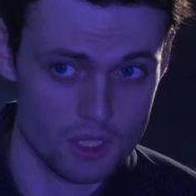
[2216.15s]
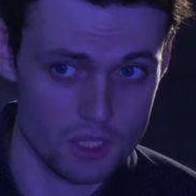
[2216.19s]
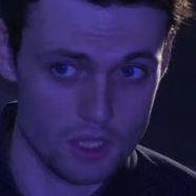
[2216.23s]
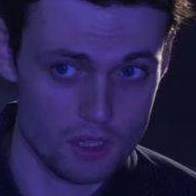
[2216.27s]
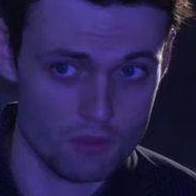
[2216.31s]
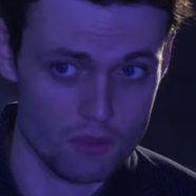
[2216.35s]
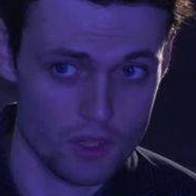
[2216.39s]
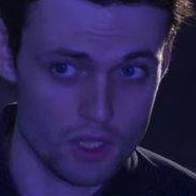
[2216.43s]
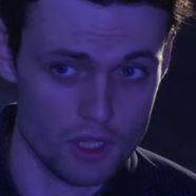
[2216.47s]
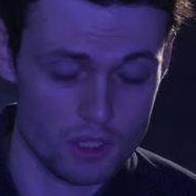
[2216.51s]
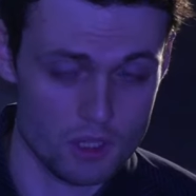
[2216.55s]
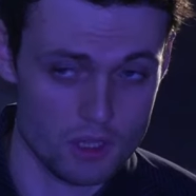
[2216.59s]

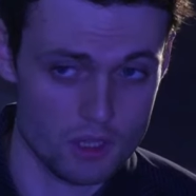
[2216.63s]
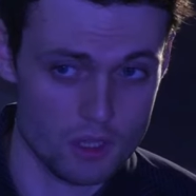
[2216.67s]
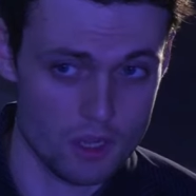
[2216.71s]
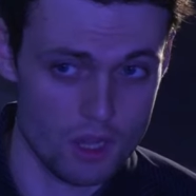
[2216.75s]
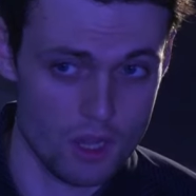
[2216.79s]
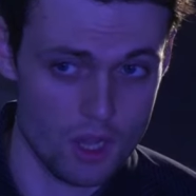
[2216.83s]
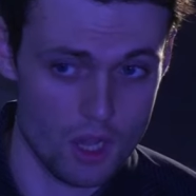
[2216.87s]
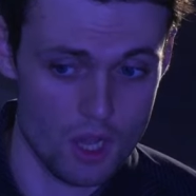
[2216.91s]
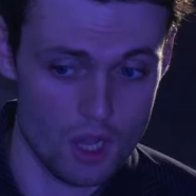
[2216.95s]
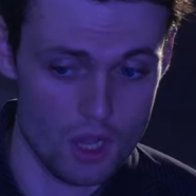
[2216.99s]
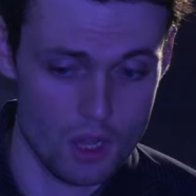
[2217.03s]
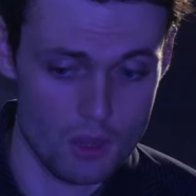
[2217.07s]

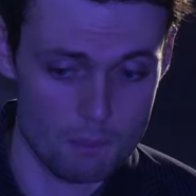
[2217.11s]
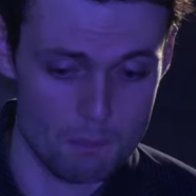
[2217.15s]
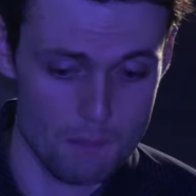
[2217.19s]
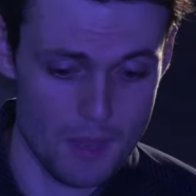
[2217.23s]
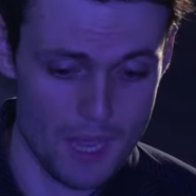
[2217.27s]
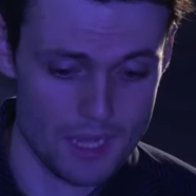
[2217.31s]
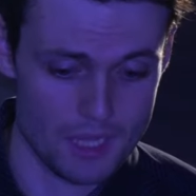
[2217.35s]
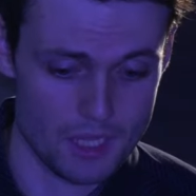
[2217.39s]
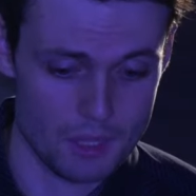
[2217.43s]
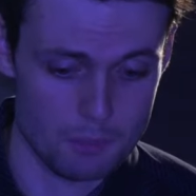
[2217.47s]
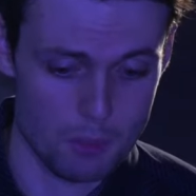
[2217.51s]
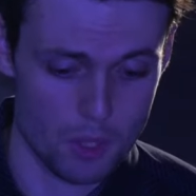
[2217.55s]
given
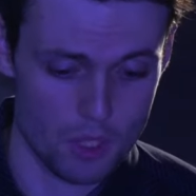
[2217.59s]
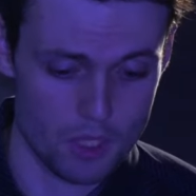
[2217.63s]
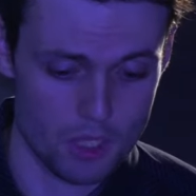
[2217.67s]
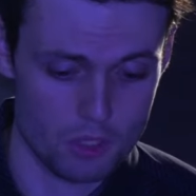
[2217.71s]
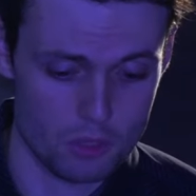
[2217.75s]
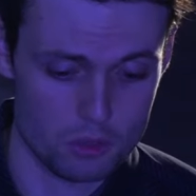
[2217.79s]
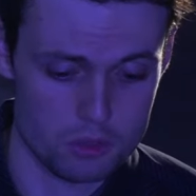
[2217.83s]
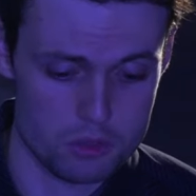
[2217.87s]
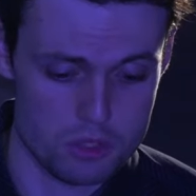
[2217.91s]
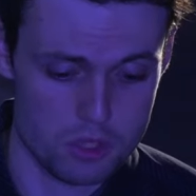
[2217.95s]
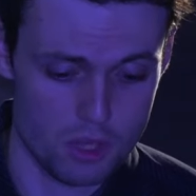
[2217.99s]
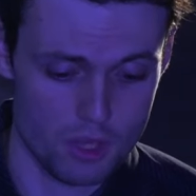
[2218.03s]
um,
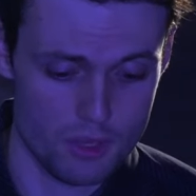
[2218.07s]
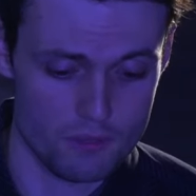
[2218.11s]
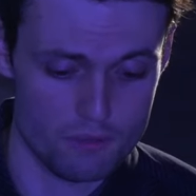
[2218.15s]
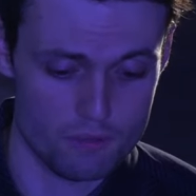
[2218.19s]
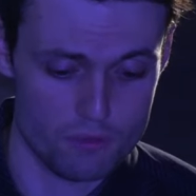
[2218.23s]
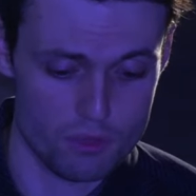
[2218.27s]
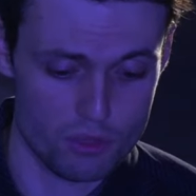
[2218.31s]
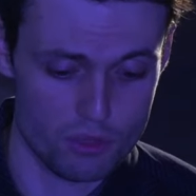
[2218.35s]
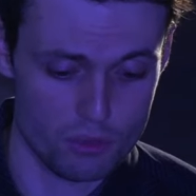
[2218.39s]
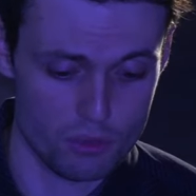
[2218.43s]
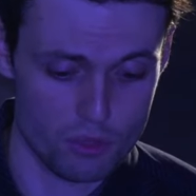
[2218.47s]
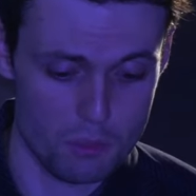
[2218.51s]
anybody who's
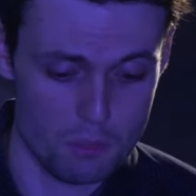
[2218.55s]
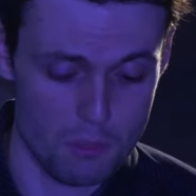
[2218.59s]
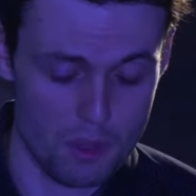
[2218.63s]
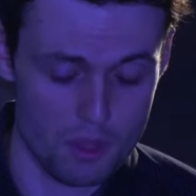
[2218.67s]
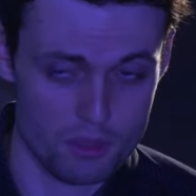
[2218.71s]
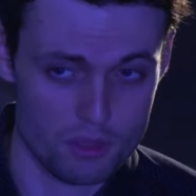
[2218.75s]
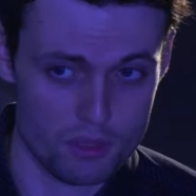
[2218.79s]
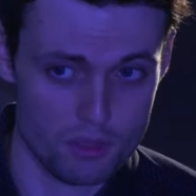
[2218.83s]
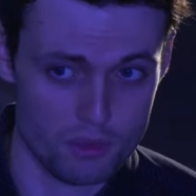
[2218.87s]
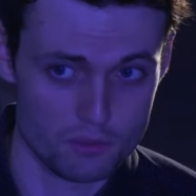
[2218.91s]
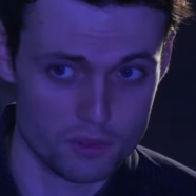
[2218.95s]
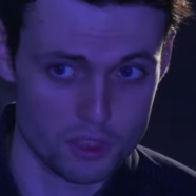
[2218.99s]
lived through the
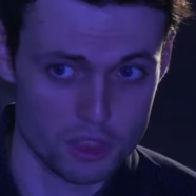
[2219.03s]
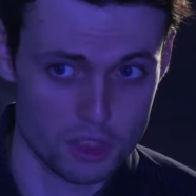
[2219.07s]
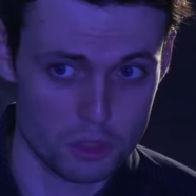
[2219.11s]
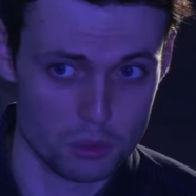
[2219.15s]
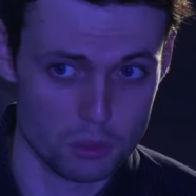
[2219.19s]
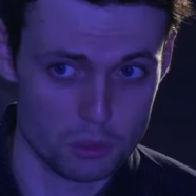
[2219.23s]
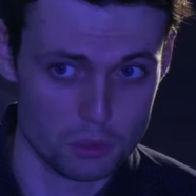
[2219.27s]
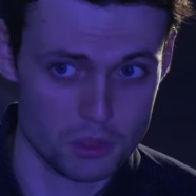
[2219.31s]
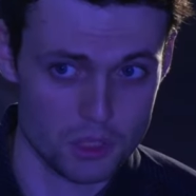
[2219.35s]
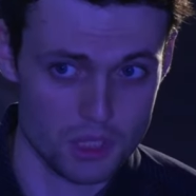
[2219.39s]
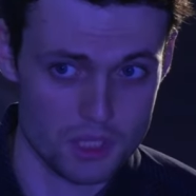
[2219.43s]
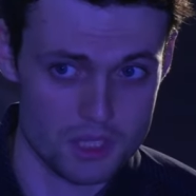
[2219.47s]
month of
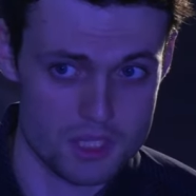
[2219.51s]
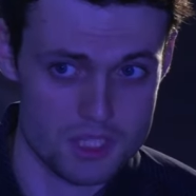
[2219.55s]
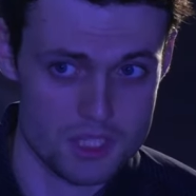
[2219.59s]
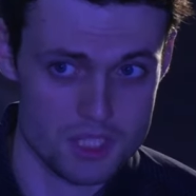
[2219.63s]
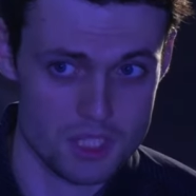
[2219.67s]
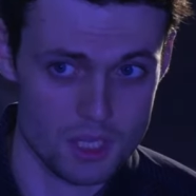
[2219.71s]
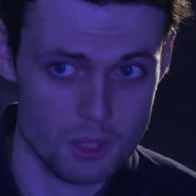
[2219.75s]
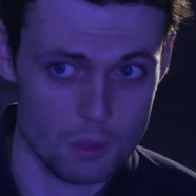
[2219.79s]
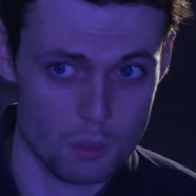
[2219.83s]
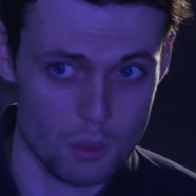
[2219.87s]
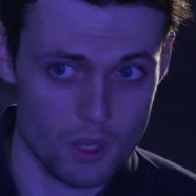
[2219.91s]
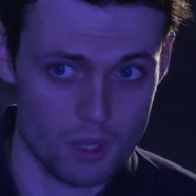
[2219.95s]
June can
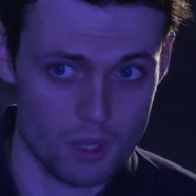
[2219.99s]
see